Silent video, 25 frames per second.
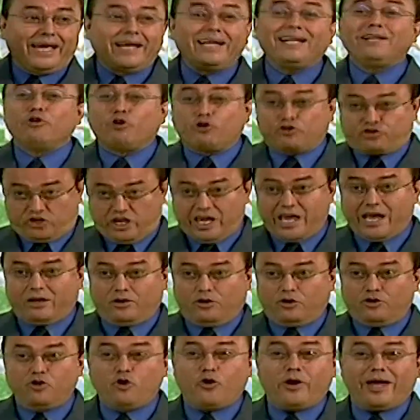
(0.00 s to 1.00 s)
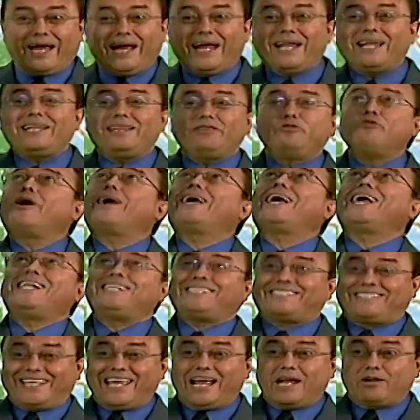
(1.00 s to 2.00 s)
in the heavens, not in heaven,
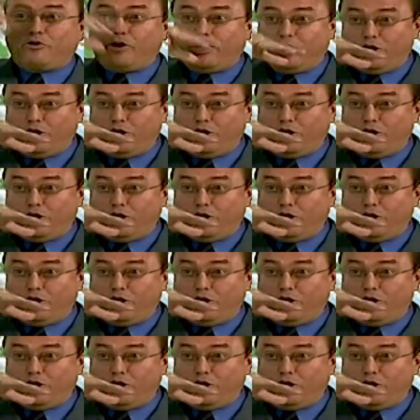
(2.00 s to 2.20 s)
in the